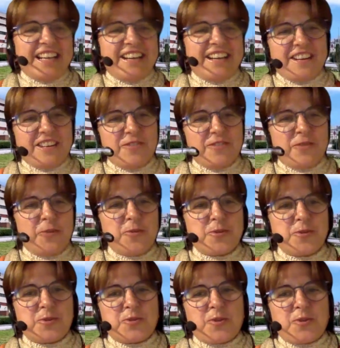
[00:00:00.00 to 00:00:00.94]
and
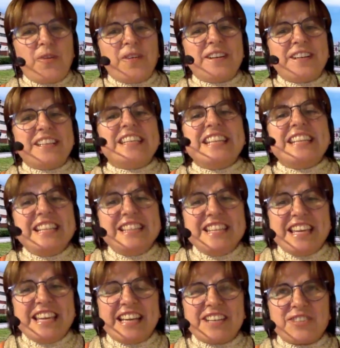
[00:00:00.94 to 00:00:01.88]
also
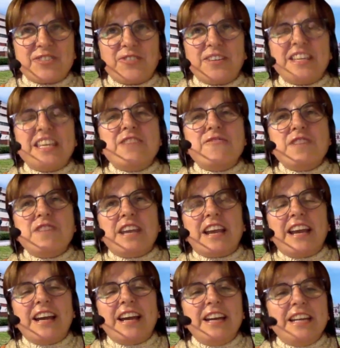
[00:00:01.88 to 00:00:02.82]
reading, so
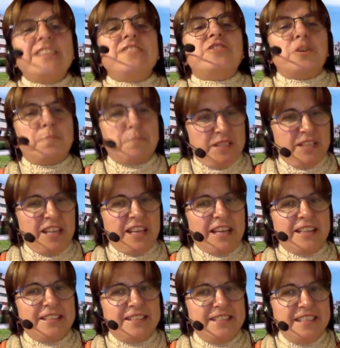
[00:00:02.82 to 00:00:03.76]
interpreting
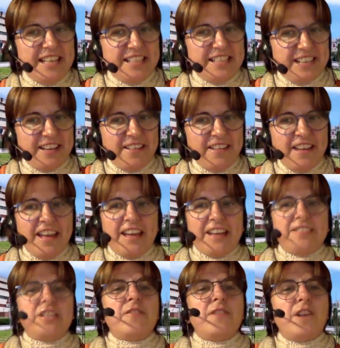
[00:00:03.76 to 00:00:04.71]
the data,
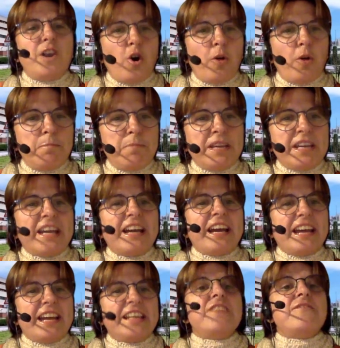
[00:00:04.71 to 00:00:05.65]
developing
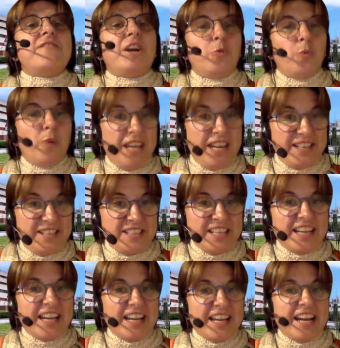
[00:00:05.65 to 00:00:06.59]
and
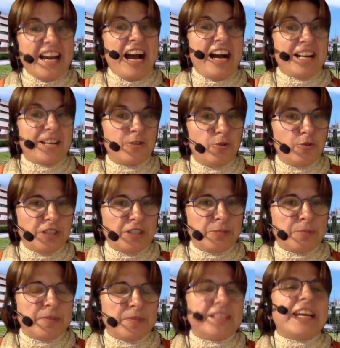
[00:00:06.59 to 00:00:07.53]
evaluating
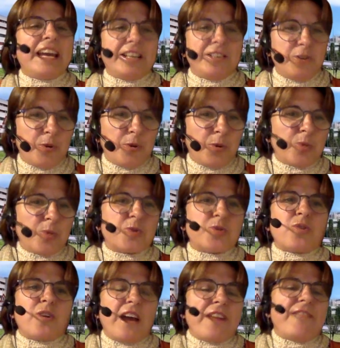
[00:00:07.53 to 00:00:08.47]
algorithms, and
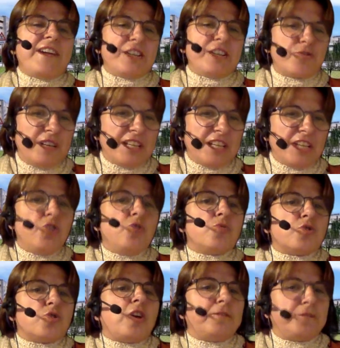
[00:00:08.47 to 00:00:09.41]
also eventually new
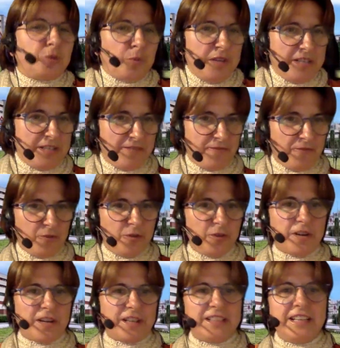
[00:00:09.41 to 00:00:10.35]
softwares
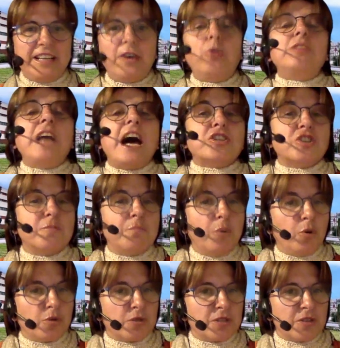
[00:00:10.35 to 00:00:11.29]
or
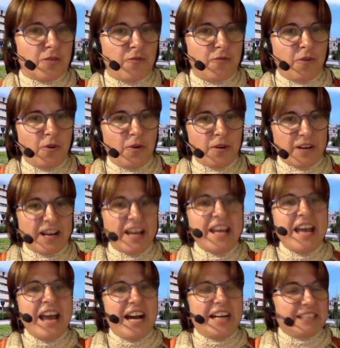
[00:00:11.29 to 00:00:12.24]
dashboards for
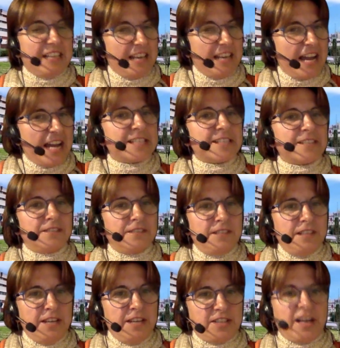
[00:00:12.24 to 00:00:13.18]
analyzing the
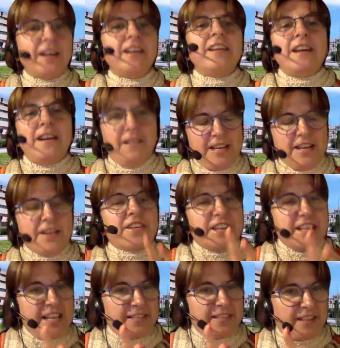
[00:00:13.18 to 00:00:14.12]
data in
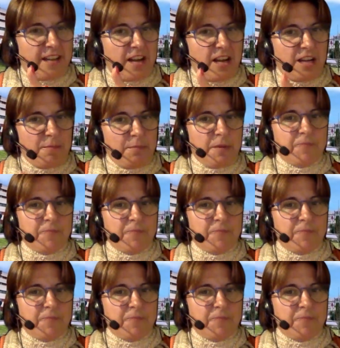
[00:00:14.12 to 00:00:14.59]
real time